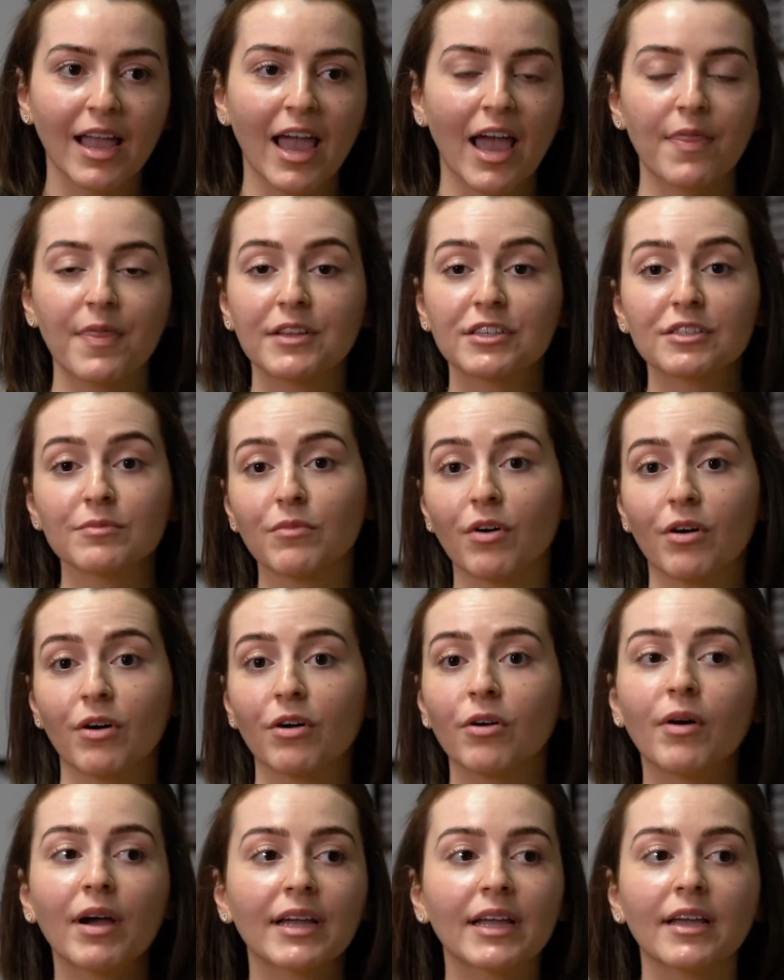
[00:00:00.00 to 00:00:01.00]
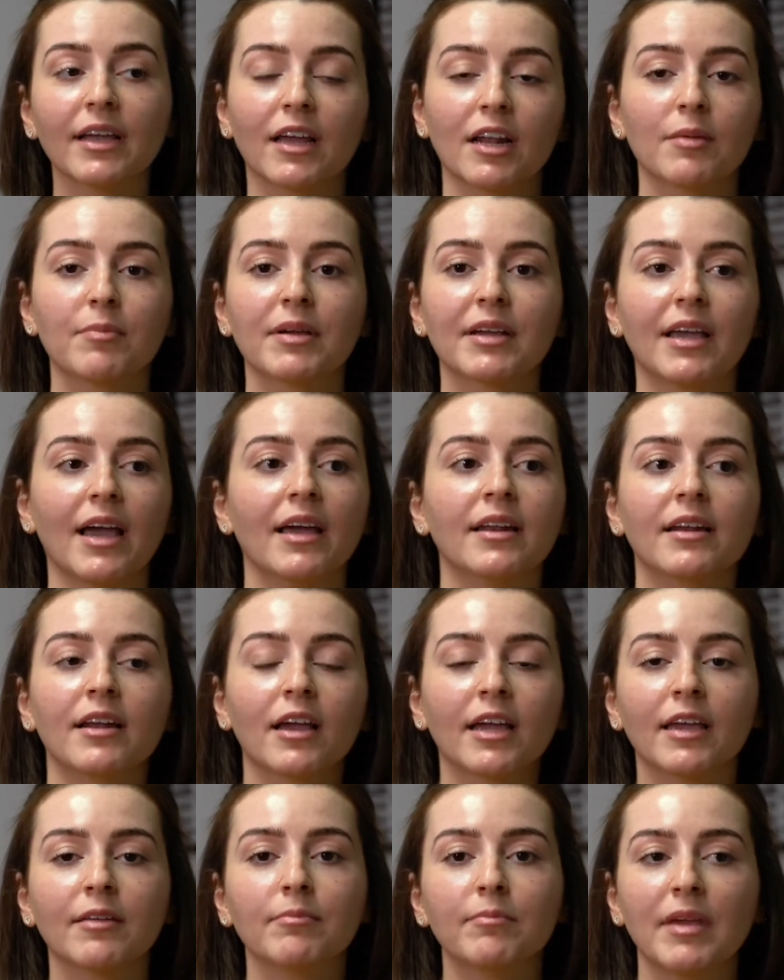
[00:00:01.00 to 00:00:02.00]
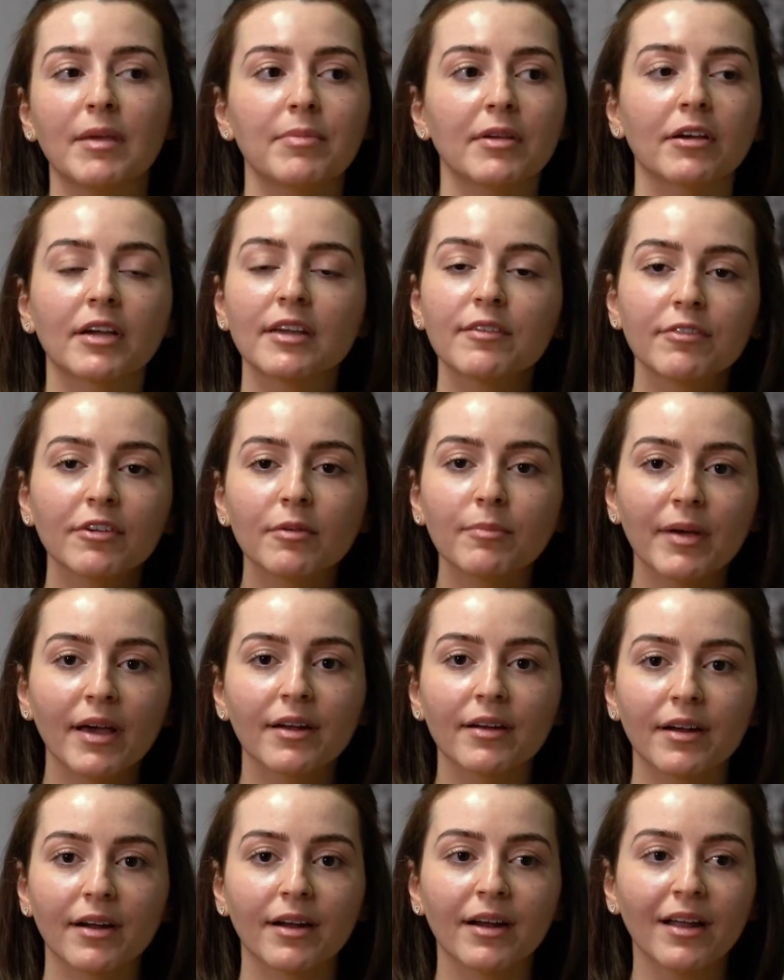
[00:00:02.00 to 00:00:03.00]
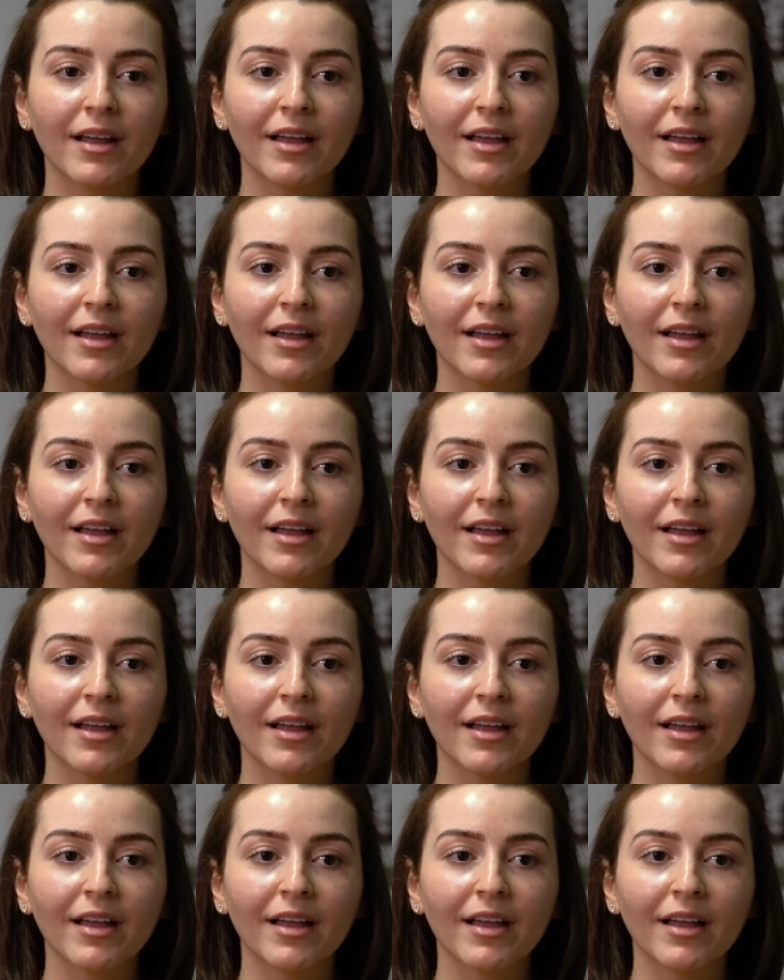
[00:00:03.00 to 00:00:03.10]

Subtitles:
And then tomorrow I can get up again and maybe I can feel better.